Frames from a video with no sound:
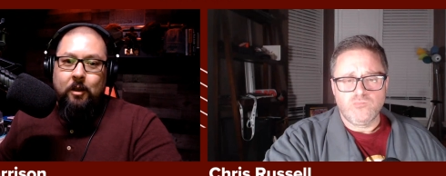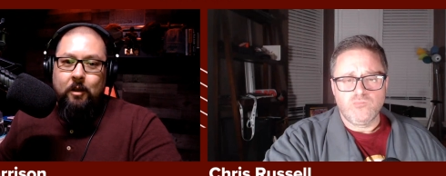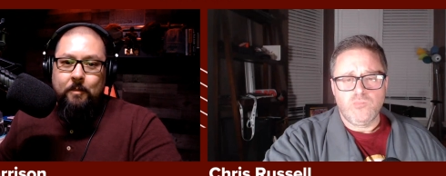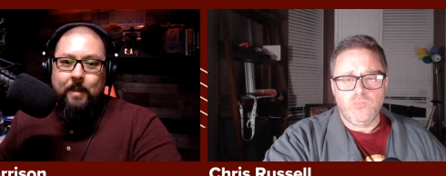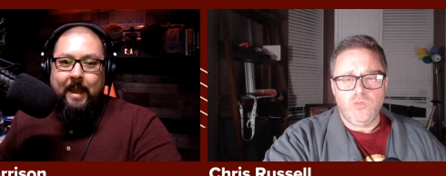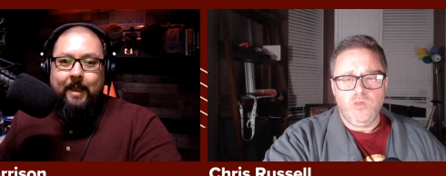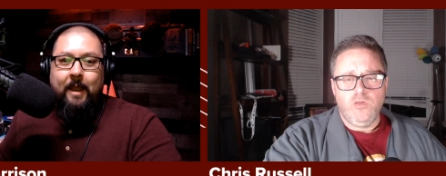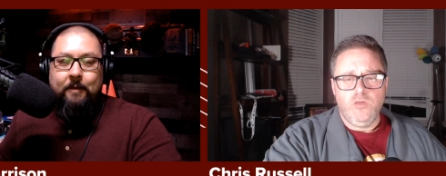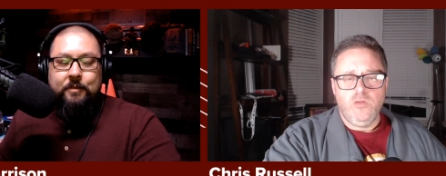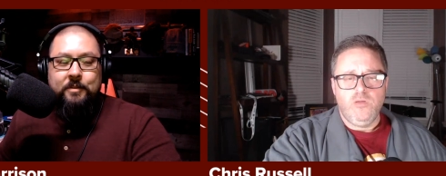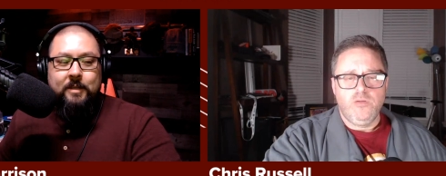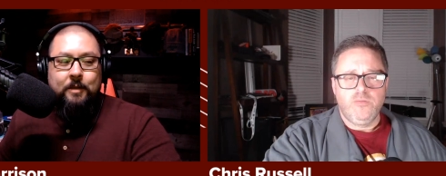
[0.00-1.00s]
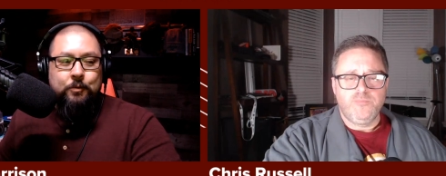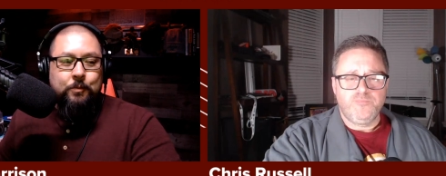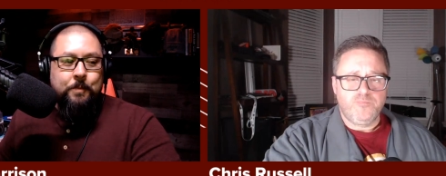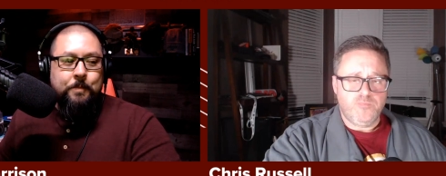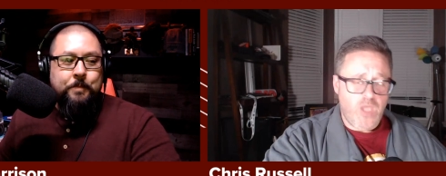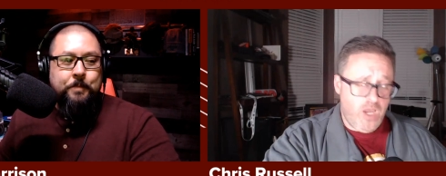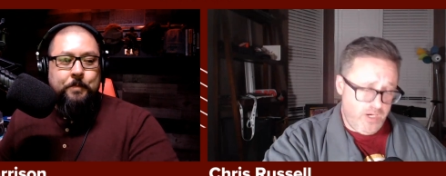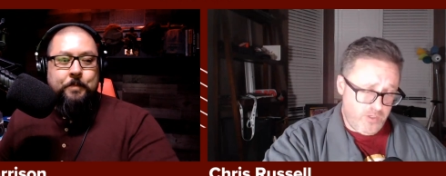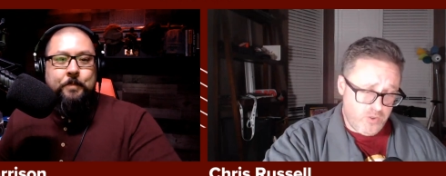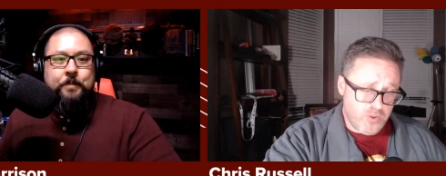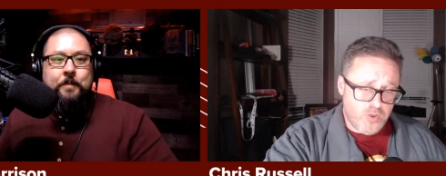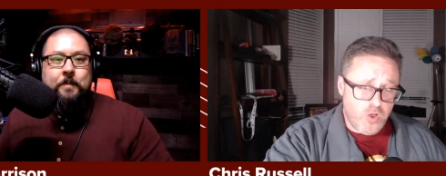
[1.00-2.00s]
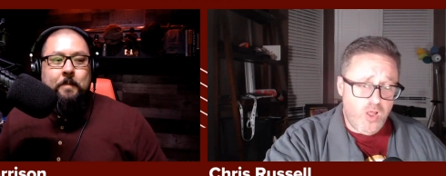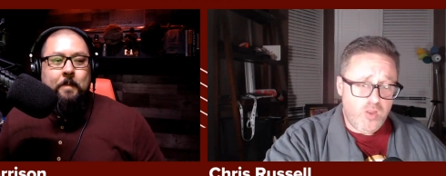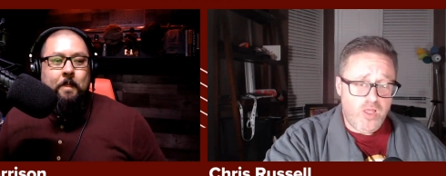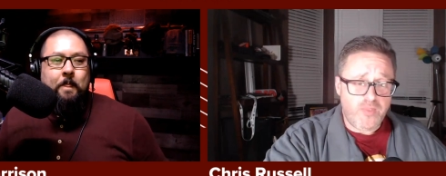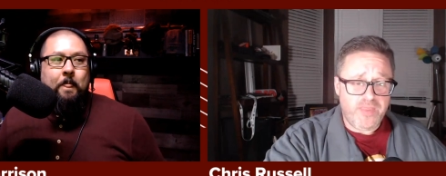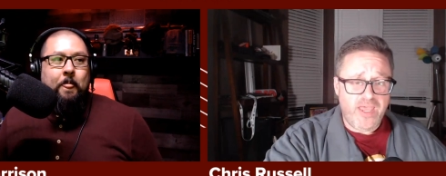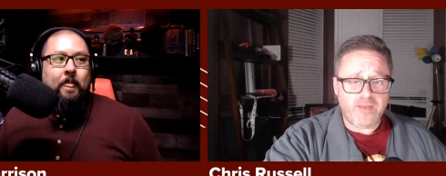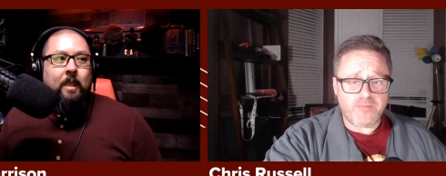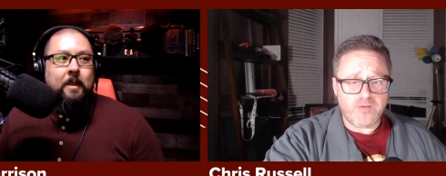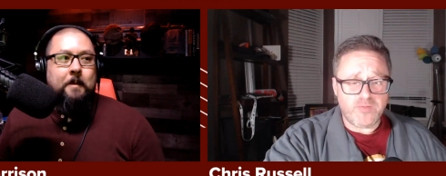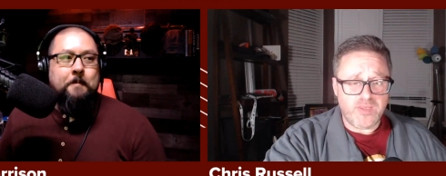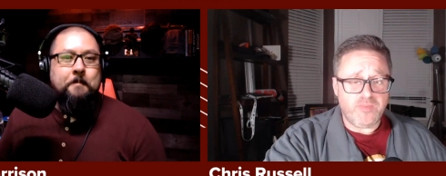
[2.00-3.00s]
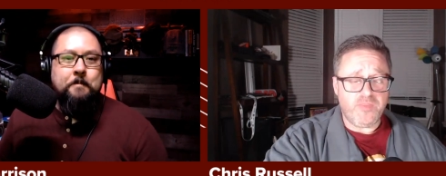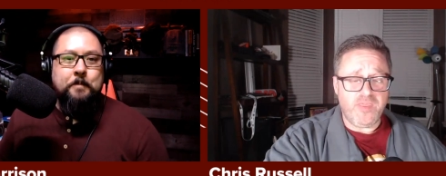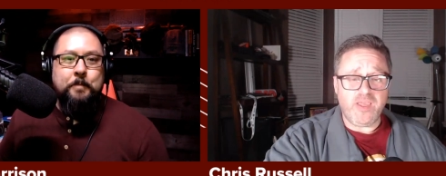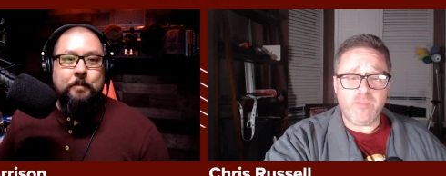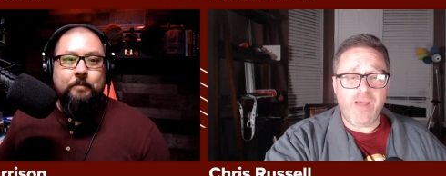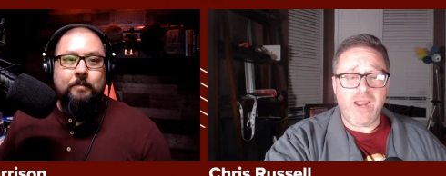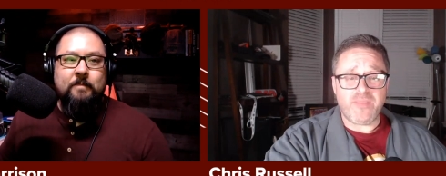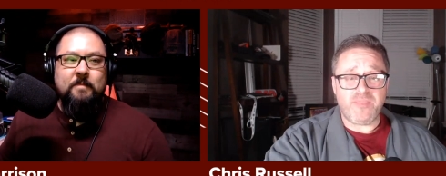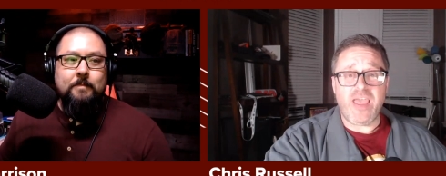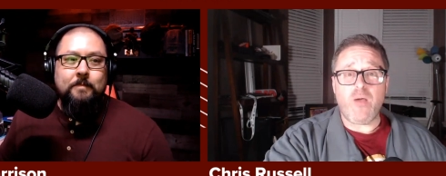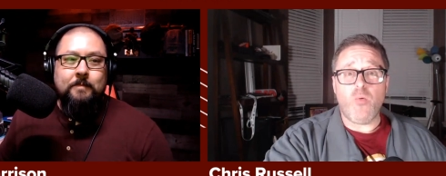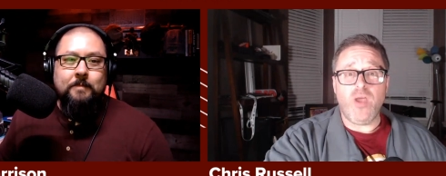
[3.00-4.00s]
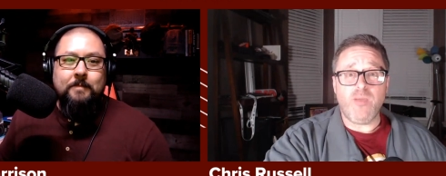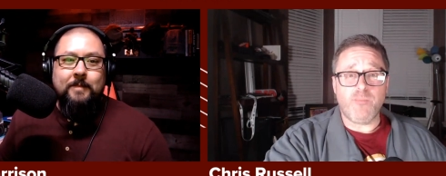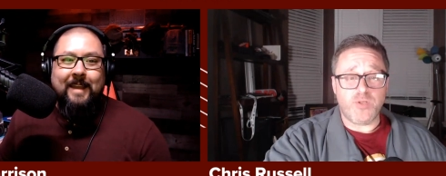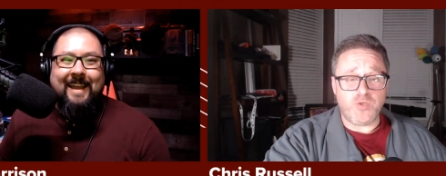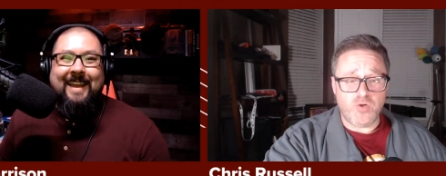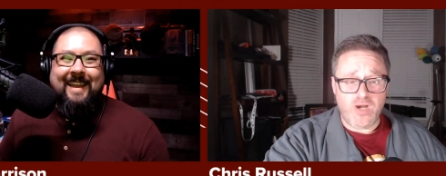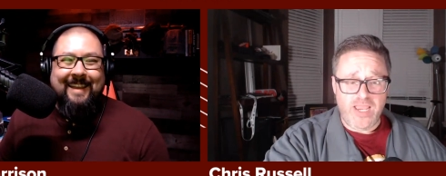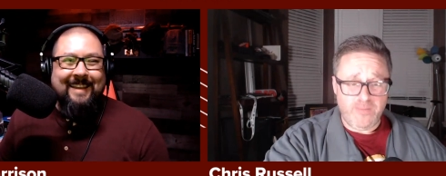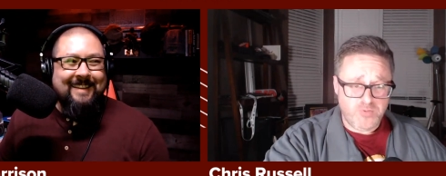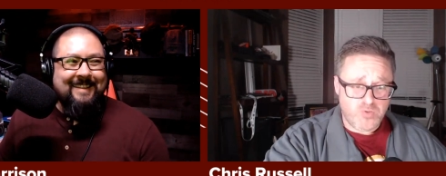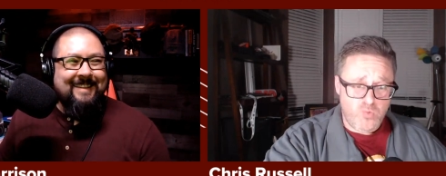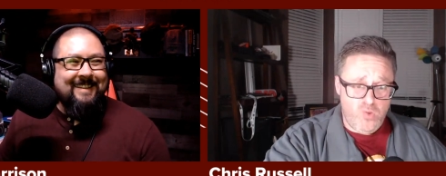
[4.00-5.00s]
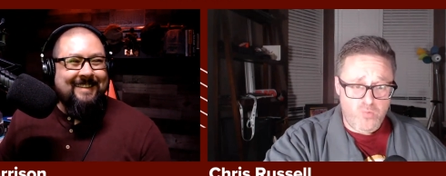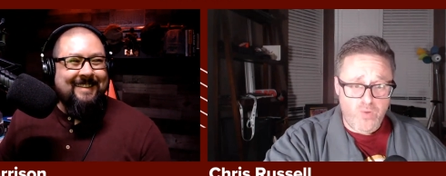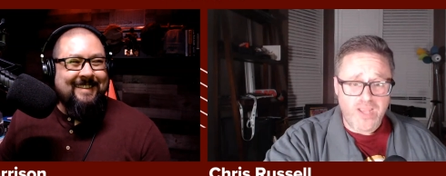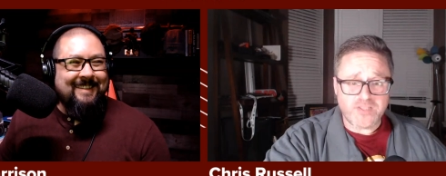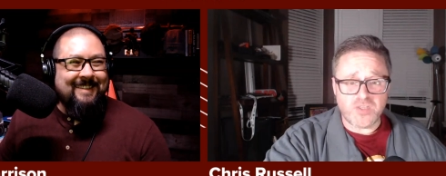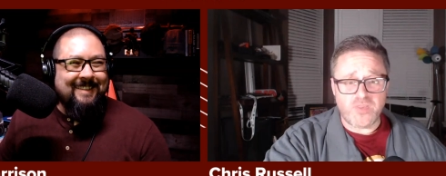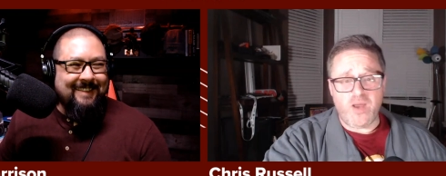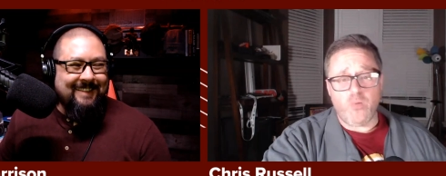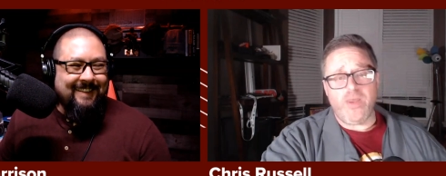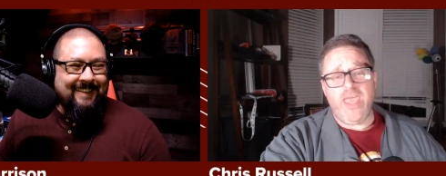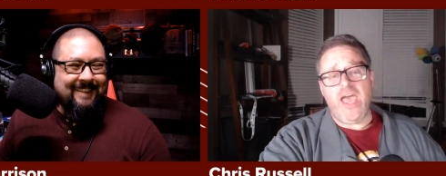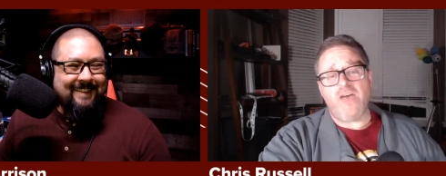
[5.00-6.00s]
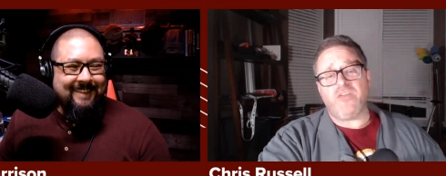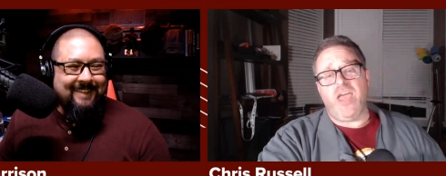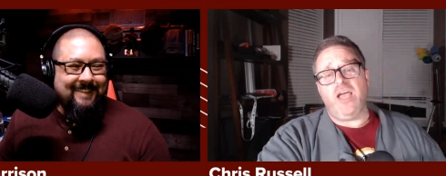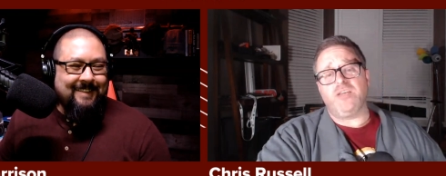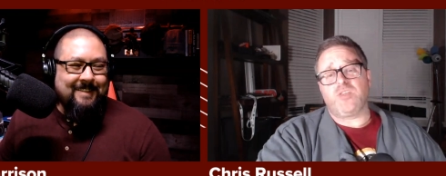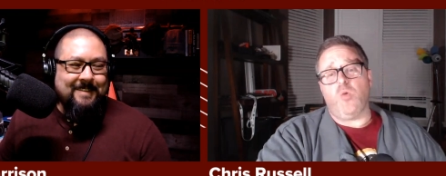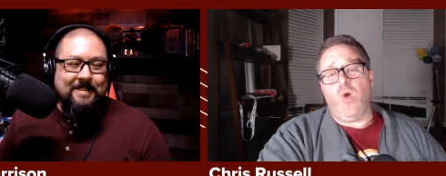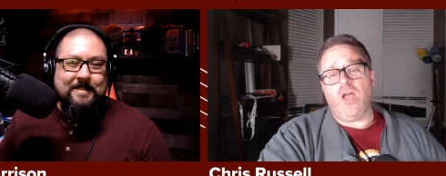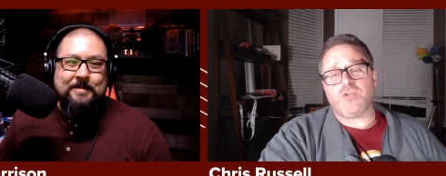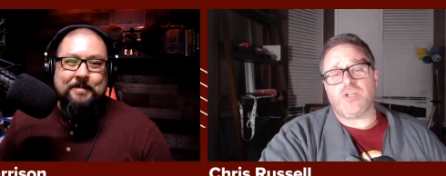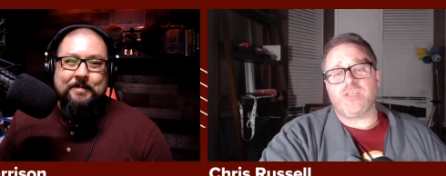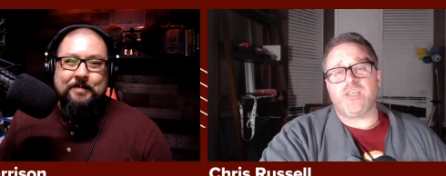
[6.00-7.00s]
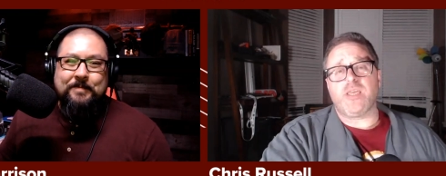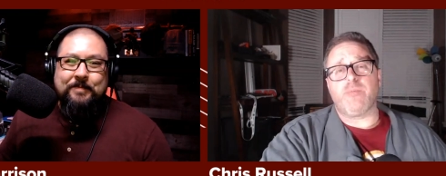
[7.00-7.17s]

Speaker 1: on the back half of the schedule.
Speaker 2: All right, good call on that. Didn't think about it that way, but you're absolutely right. So there we have, guys, the Washington